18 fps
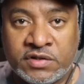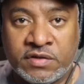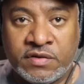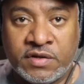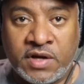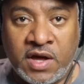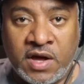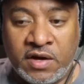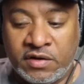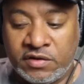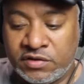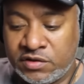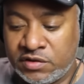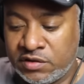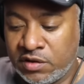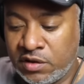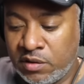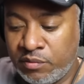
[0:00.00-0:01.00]
of the
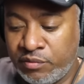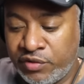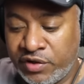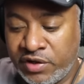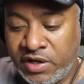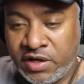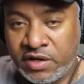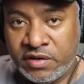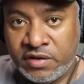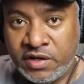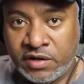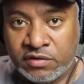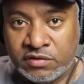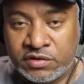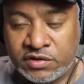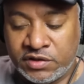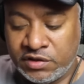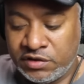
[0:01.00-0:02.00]
case, Bryannitta
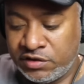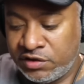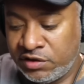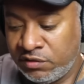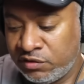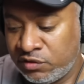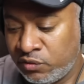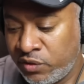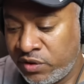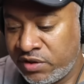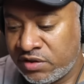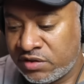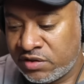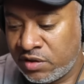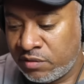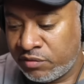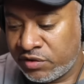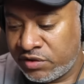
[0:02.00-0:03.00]
Nicholson. She was witness
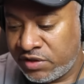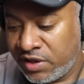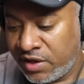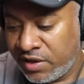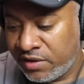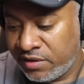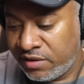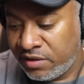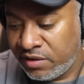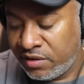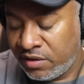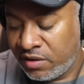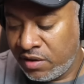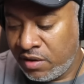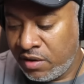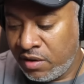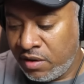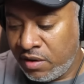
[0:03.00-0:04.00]
number 10,
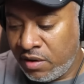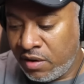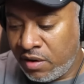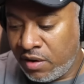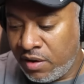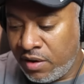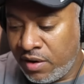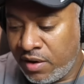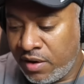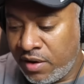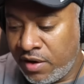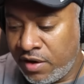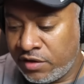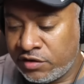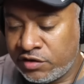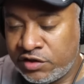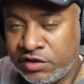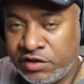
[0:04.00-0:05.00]

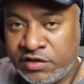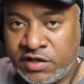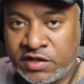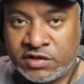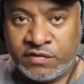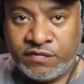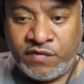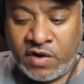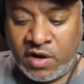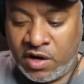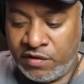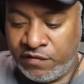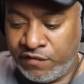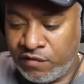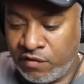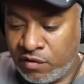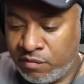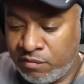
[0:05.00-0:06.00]
and she testified
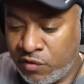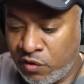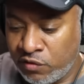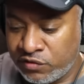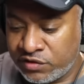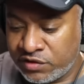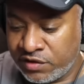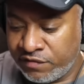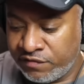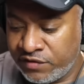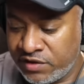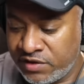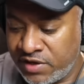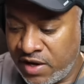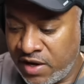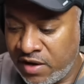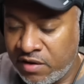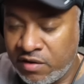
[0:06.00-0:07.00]
for most of the
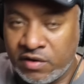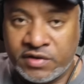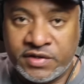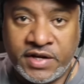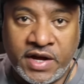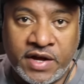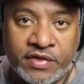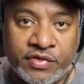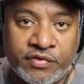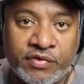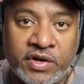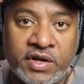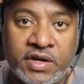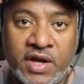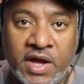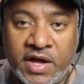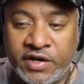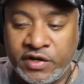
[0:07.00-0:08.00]
day on day
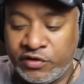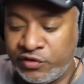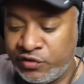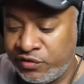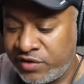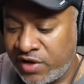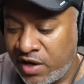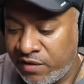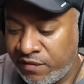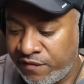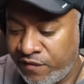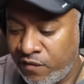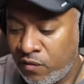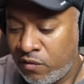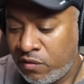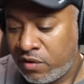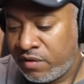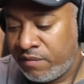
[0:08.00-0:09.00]
three and into day
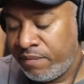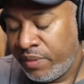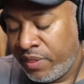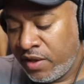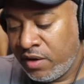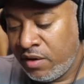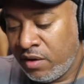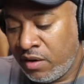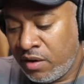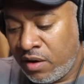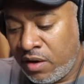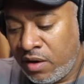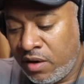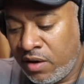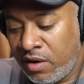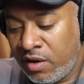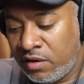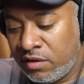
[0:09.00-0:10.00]
four.
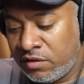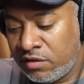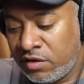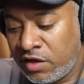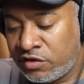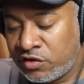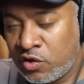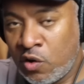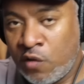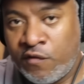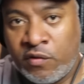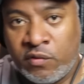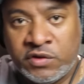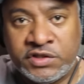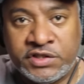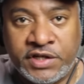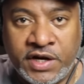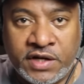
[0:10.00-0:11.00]
And let's go over
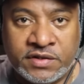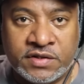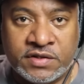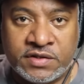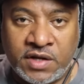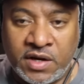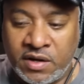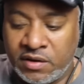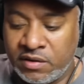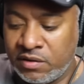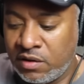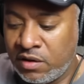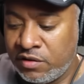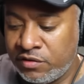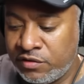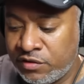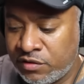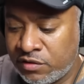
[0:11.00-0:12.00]
what she had to say
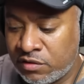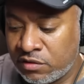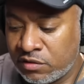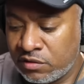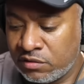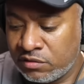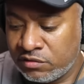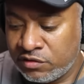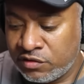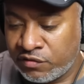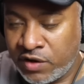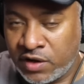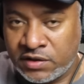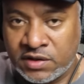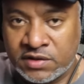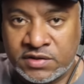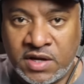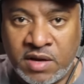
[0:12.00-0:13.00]
under
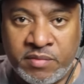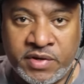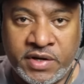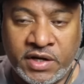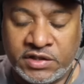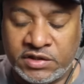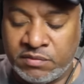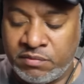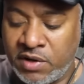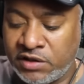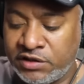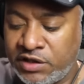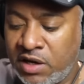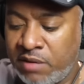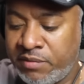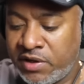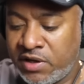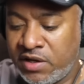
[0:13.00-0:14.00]
direct examination by
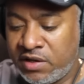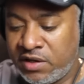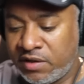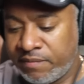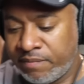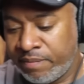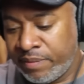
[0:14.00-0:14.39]
John McKinney.